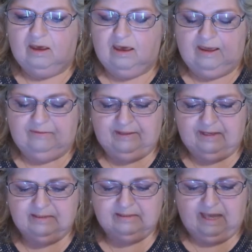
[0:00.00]
And
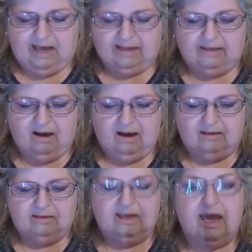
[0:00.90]
this I
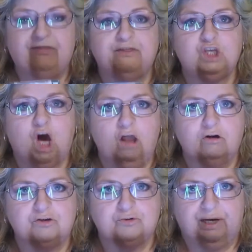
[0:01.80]
got at the
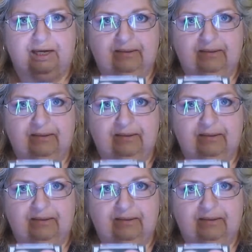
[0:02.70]
Dollar Tree.